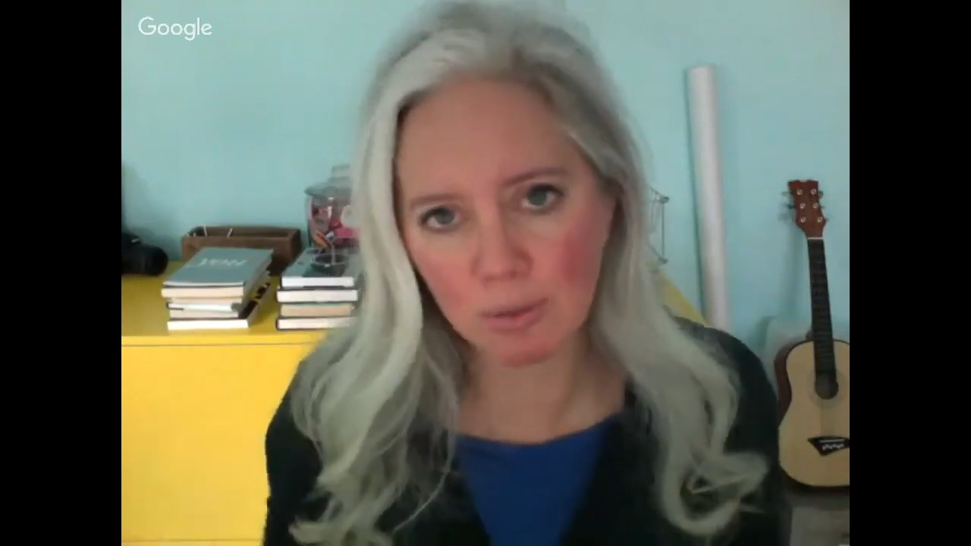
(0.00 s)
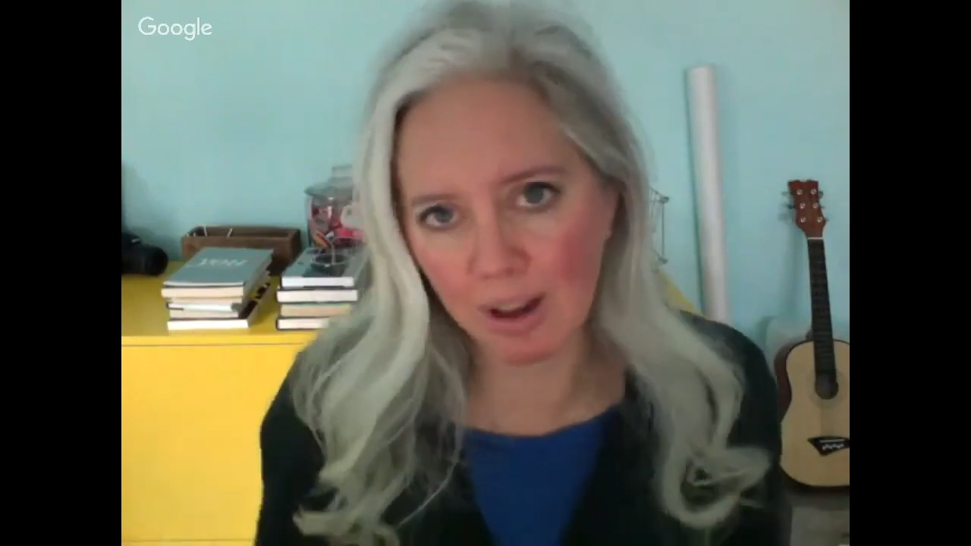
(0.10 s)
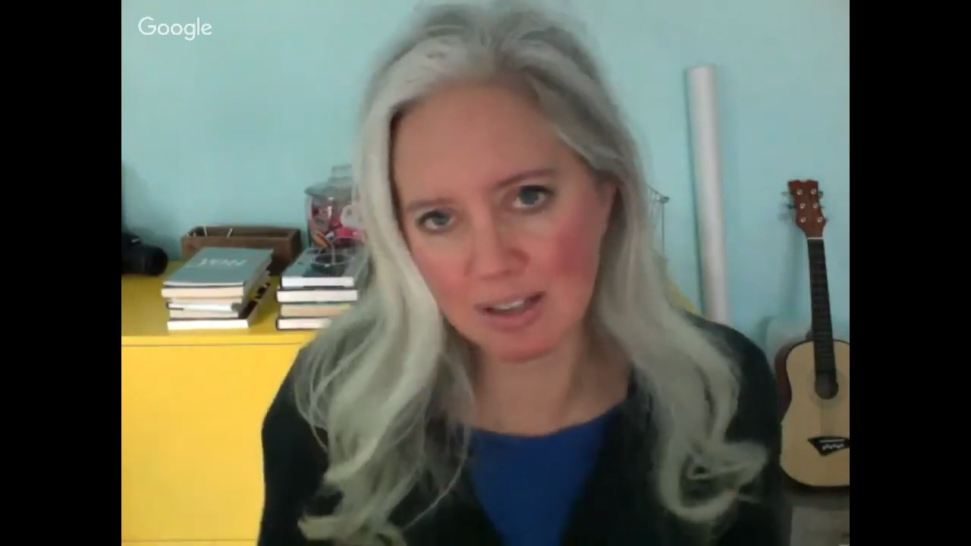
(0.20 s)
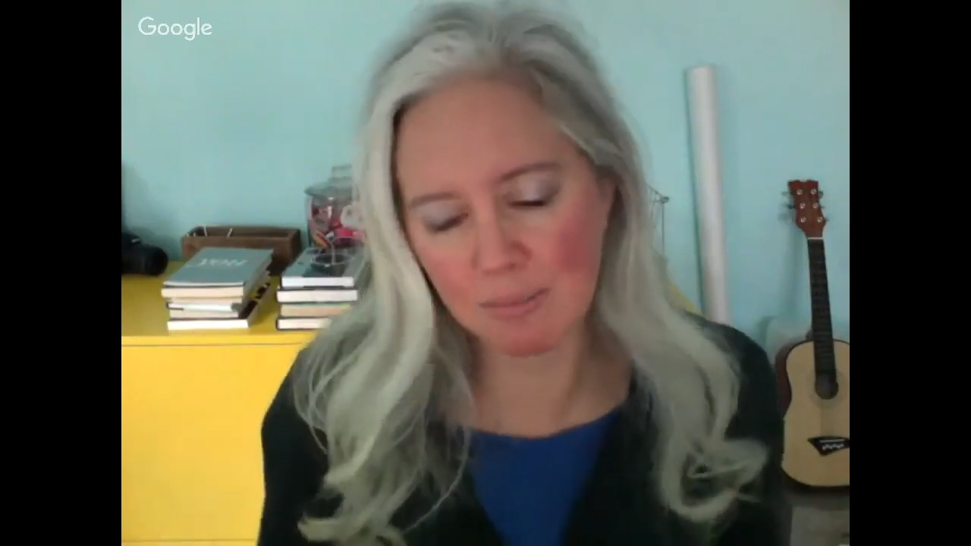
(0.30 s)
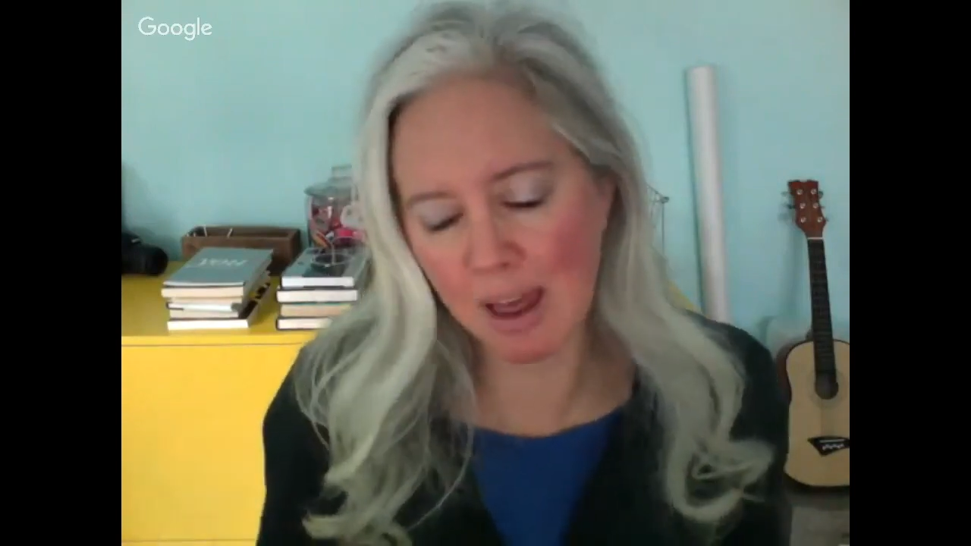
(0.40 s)

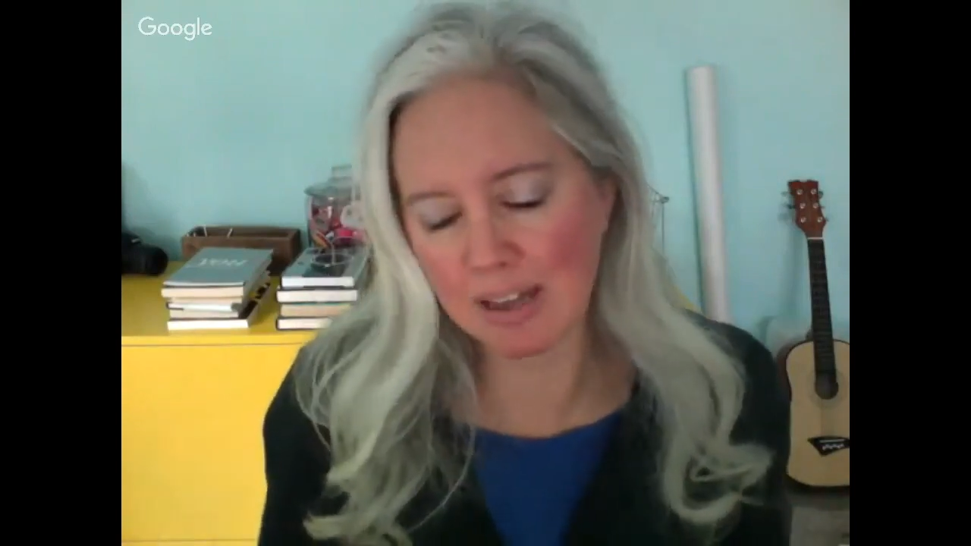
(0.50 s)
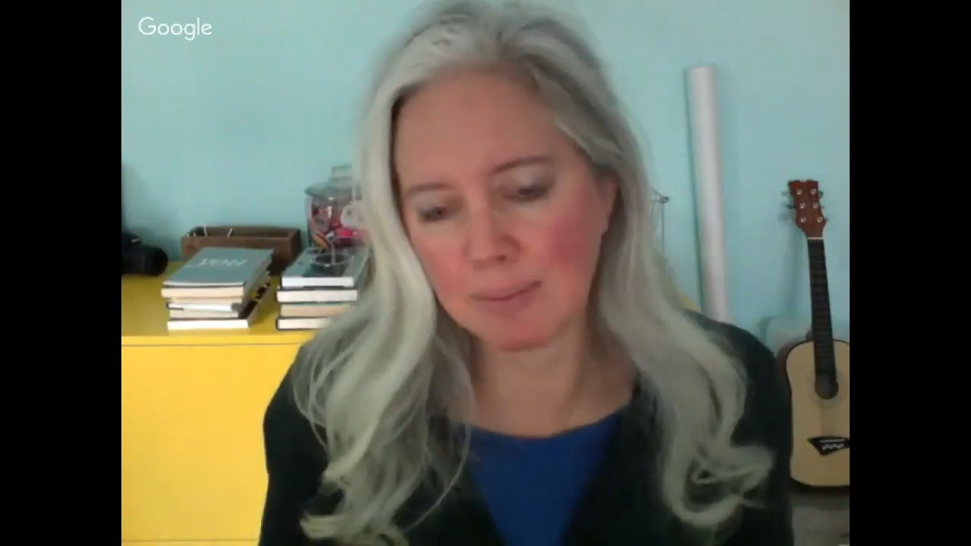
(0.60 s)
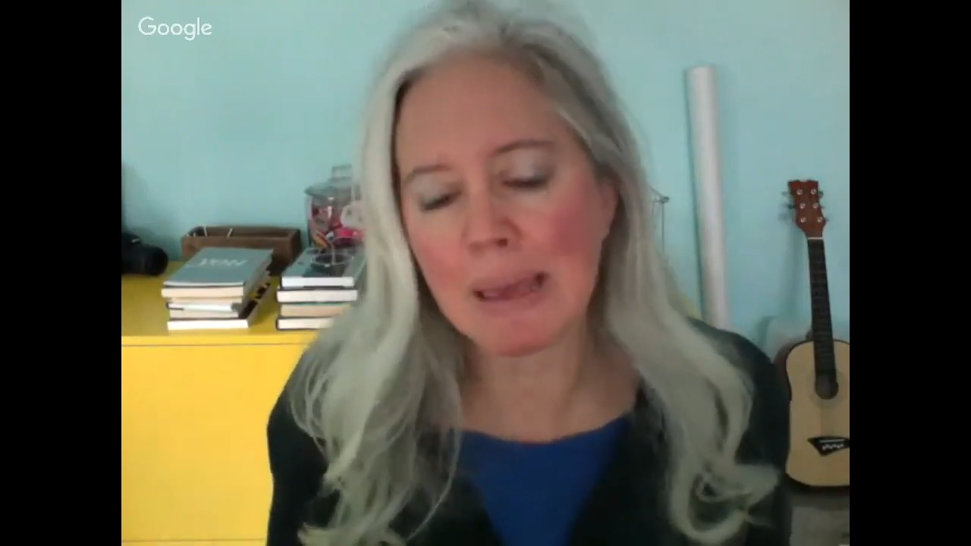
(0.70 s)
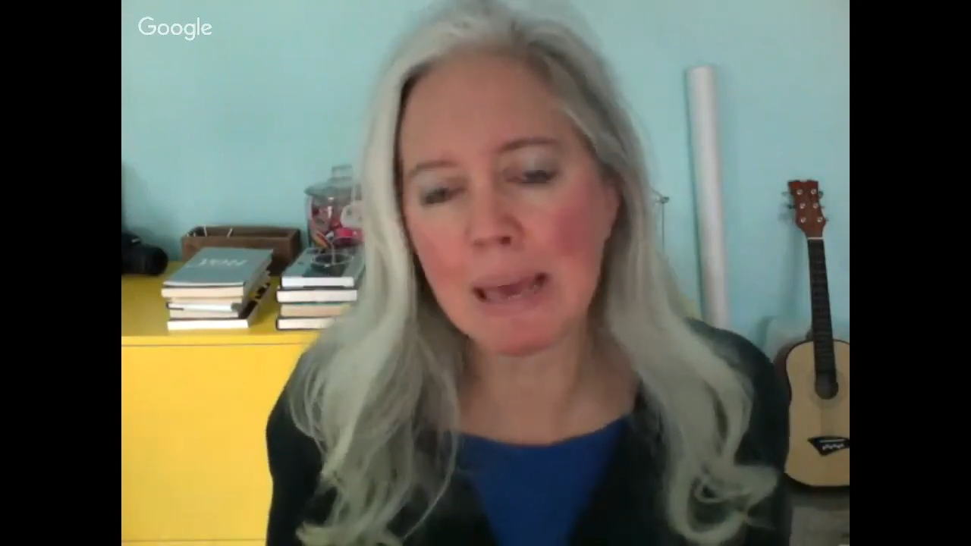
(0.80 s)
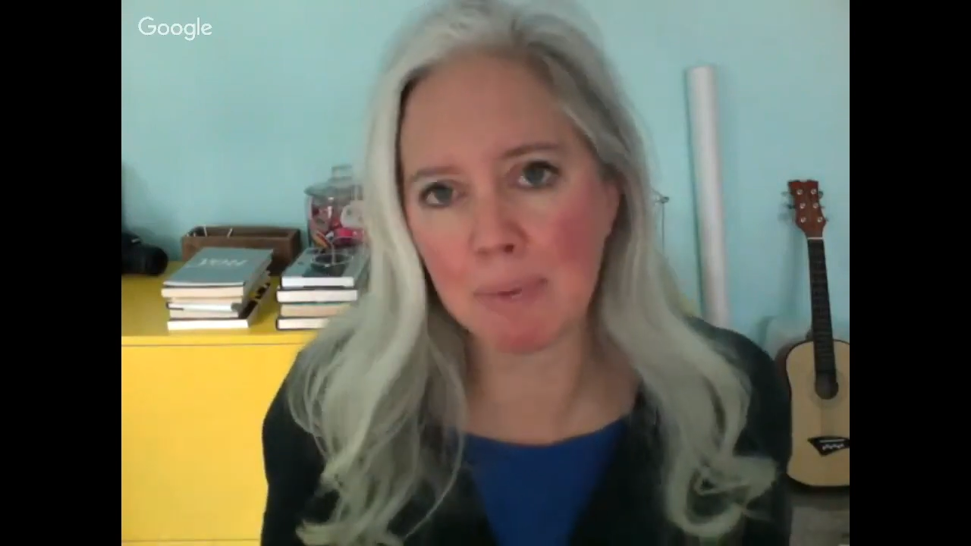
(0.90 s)
as
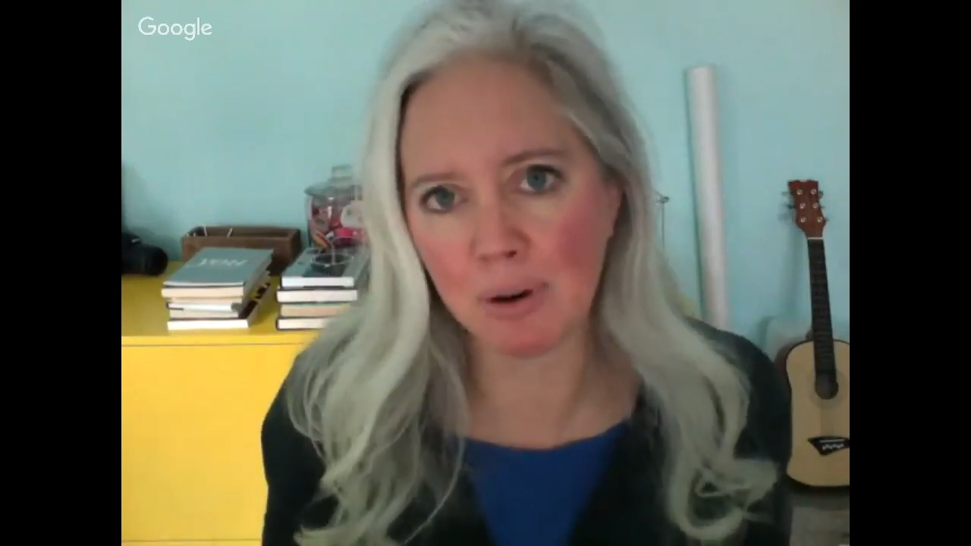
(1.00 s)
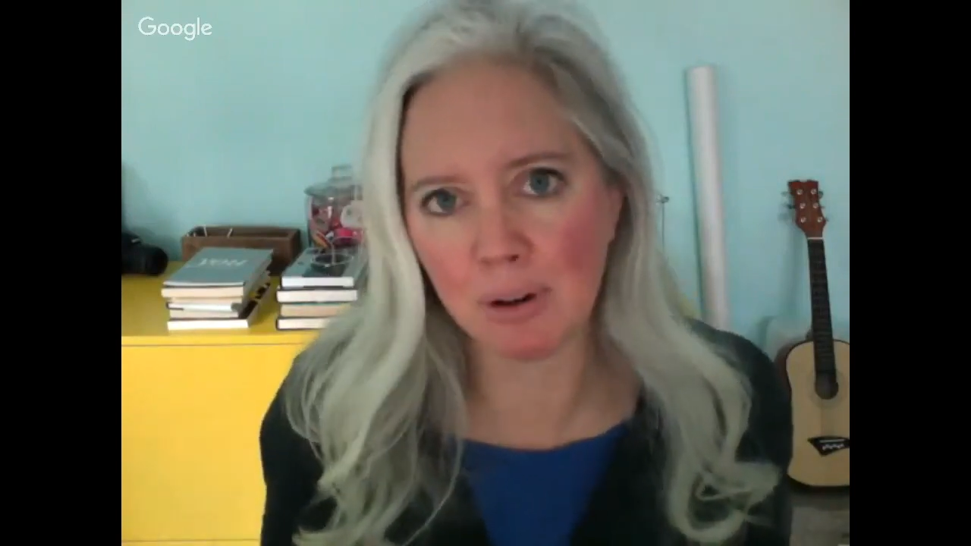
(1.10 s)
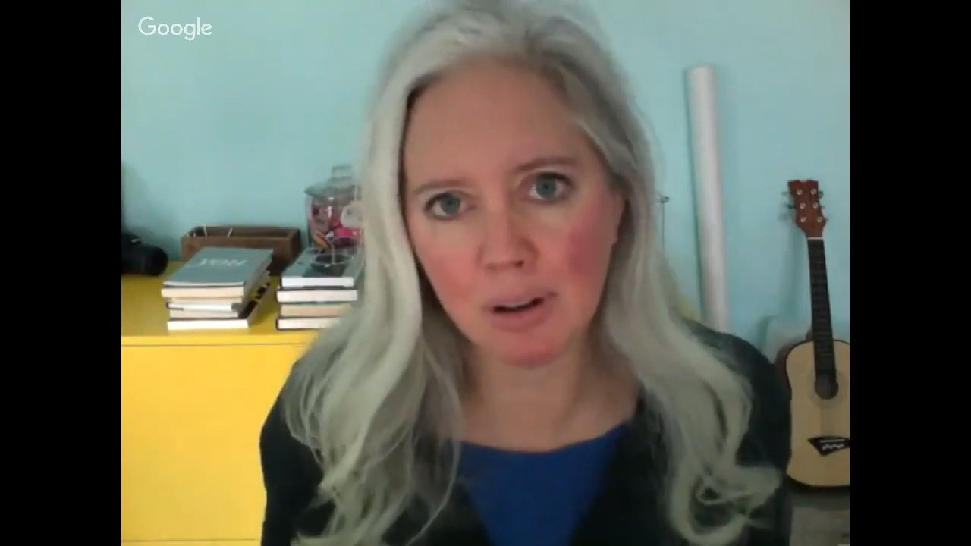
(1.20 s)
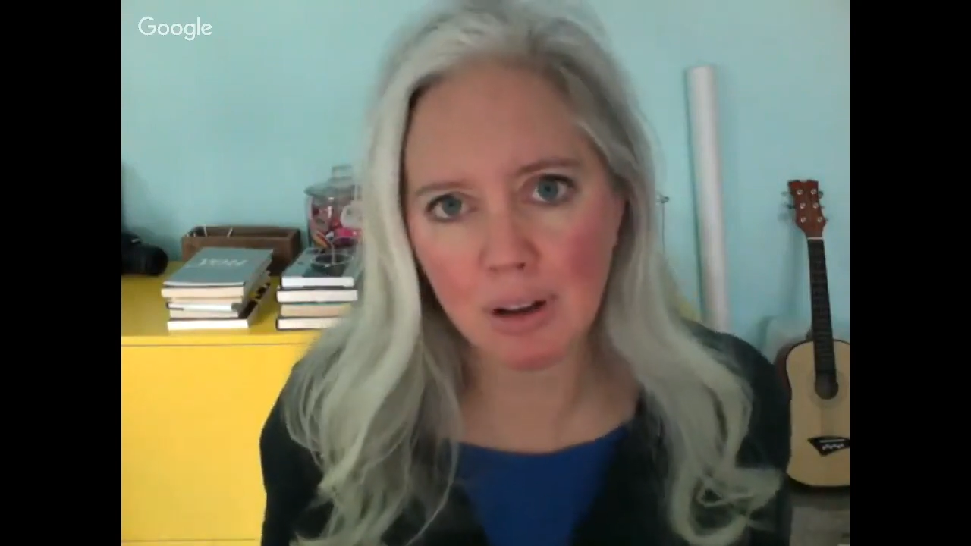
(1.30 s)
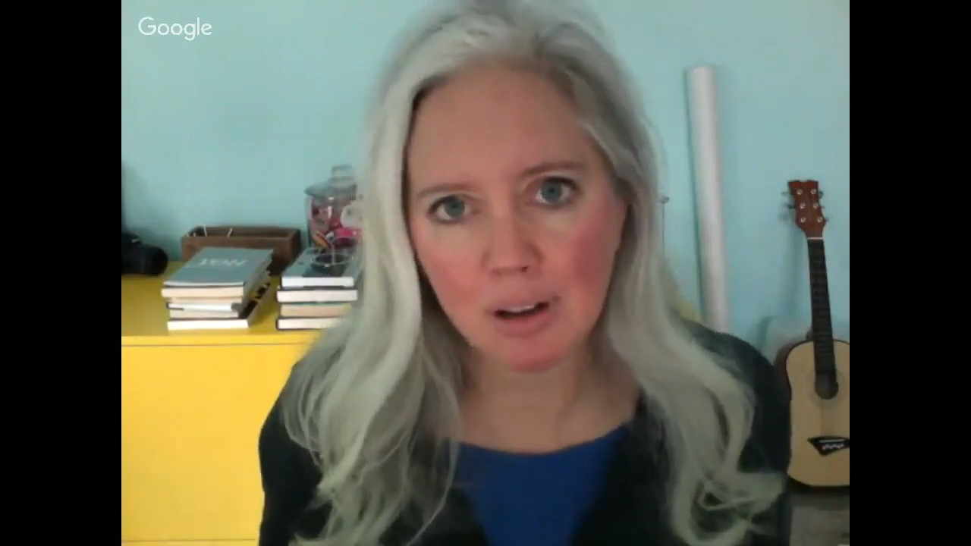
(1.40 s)

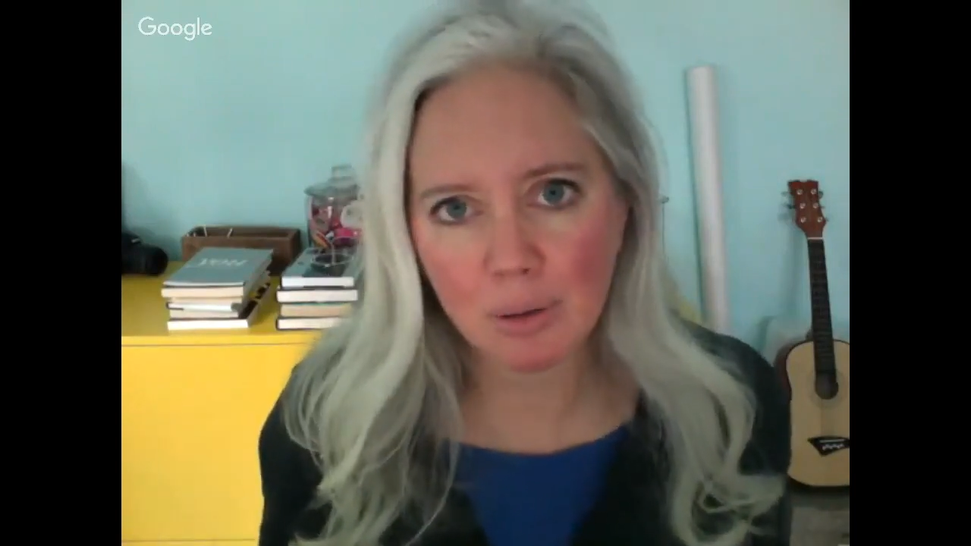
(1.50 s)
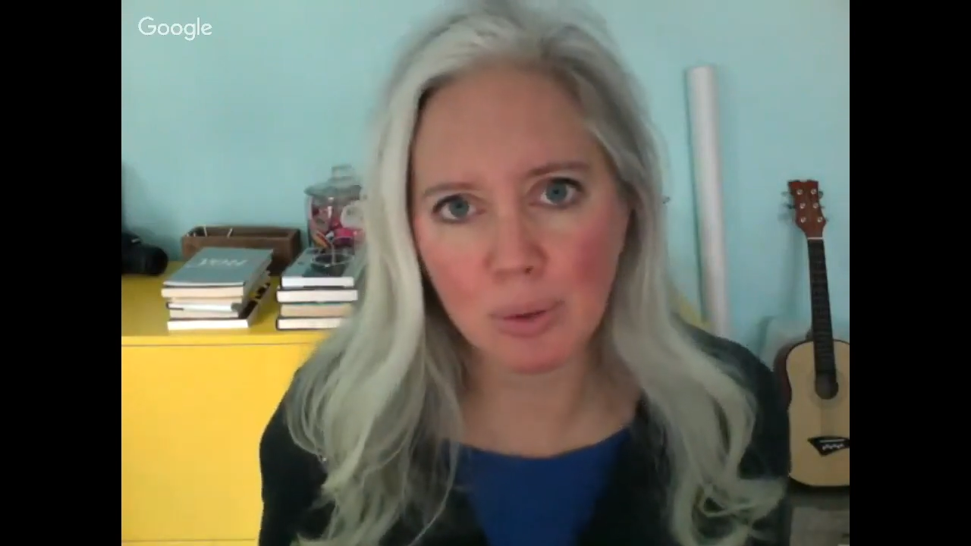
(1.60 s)
people,